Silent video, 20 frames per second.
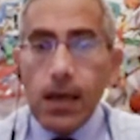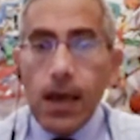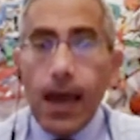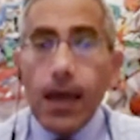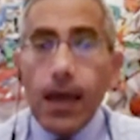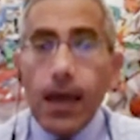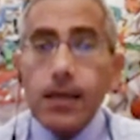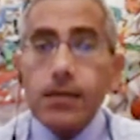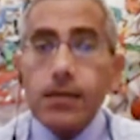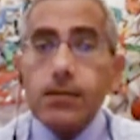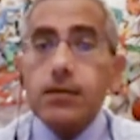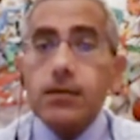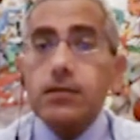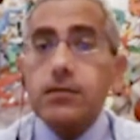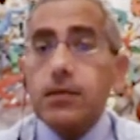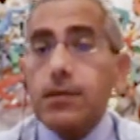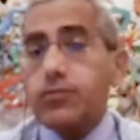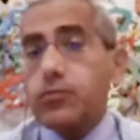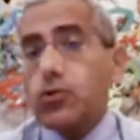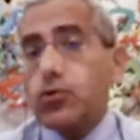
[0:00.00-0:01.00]
And
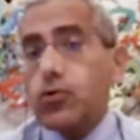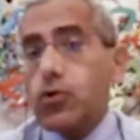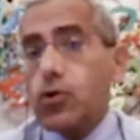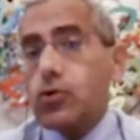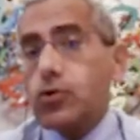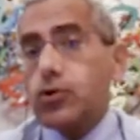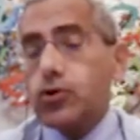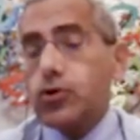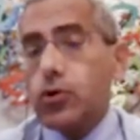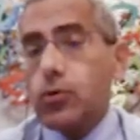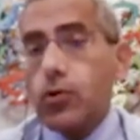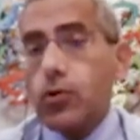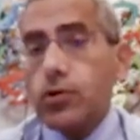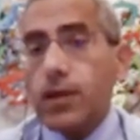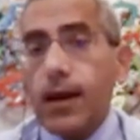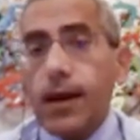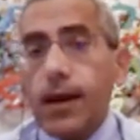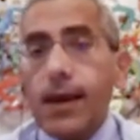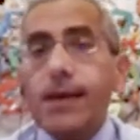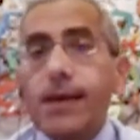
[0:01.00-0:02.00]
Streptococcus
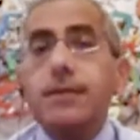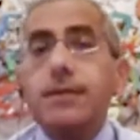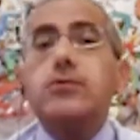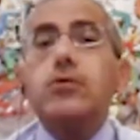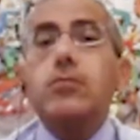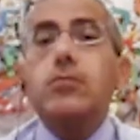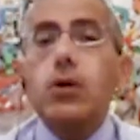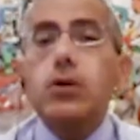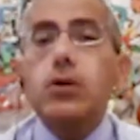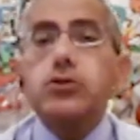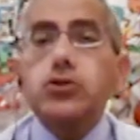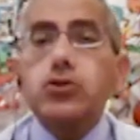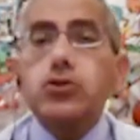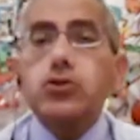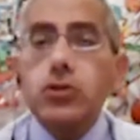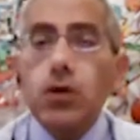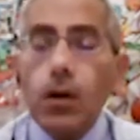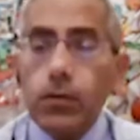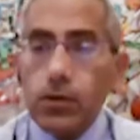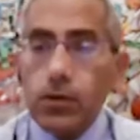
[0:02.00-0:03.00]
pneumonia is the
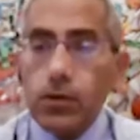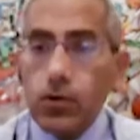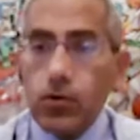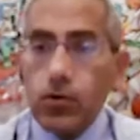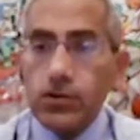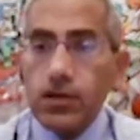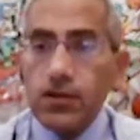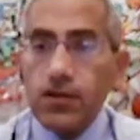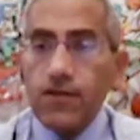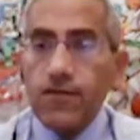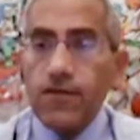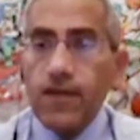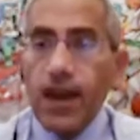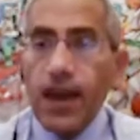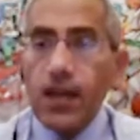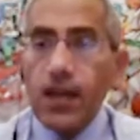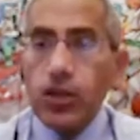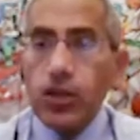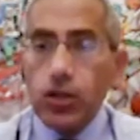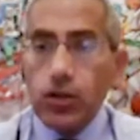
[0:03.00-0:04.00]
most common causative
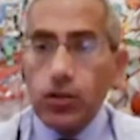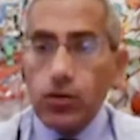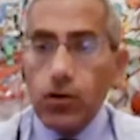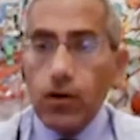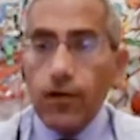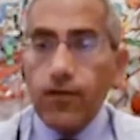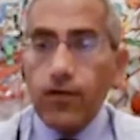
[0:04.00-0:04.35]
agent of